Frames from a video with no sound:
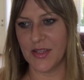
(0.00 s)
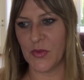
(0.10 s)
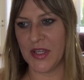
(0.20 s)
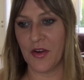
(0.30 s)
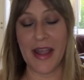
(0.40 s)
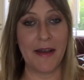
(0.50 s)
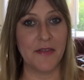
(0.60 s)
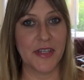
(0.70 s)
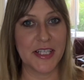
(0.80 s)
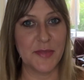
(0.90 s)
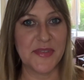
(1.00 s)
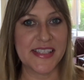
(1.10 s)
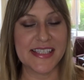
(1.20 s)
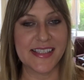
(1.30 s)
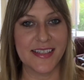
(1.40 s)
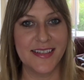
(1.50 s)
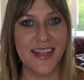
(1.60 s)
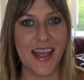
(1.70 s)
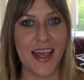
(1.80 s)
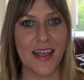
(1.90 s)
We are out of eclipse season
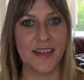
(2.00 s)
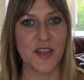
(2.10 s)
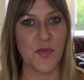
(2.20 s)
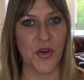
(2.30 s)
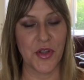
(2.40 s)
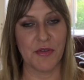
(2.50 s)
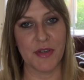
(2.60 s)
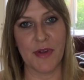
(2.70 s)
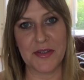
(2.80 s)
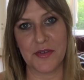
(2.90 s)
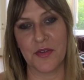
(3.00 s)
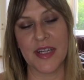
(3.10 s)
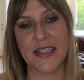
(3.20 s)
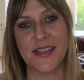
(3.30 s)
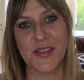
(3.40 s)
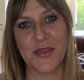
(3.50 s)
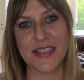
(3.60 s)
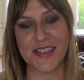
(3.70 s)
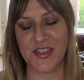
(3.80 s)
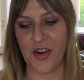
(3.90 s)
and Mercury retrograde, so
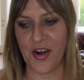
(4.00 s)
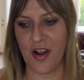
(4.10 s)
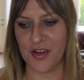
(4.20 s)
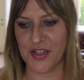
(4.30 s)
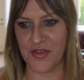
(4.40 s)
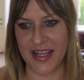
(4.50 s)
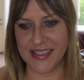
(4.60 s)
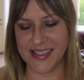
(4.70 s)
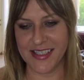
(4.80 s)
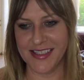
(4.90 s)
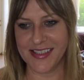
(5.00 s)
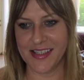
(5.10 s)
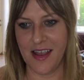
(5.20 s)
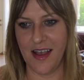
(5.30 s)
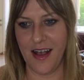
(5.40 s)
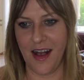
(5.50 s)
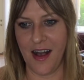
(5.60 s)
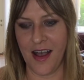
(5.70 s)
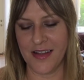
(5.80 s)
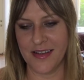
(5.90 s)
let's start our transits.
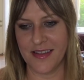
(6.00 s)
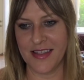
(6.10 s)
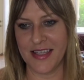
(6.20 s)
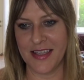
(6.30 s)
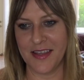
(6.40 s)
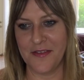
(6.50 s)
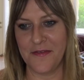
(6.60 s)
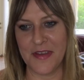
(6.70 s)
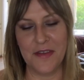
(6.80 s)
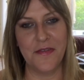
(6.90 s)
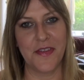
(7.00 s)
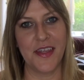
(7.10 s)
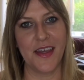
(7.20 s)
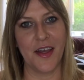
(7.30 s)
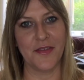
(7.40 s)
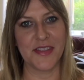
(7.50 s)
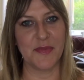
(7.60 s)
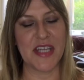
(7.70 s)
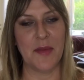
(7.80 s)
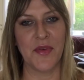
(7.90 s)
On the 5th of
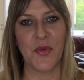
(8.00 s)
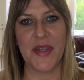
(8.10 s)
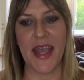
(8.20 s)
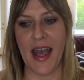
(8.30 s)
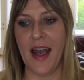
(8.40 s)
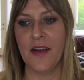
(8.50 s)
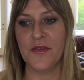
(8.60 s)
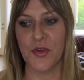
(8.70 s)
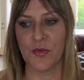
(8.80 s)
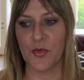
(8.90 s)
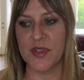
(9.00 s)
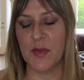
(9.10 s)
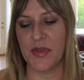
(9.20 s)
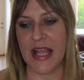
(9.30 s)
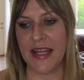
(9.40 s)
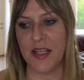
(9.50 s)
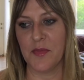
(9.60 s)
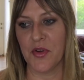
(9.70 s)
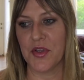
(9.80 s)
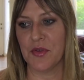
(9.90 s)
September, we have your ruling planet,
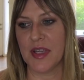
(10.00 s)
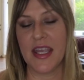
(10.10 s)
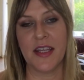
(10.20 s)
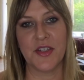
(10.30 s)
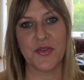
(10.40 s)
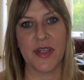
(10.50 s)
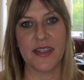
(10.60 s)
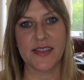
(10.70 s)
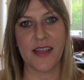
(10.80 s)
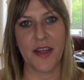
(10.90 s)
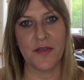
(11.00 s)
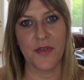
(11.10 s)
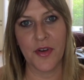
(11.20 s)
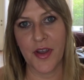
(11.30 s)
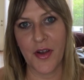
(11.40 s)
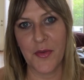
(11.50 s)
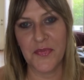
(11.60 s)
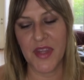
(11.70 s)
Mercury, entering the sign of Virgo.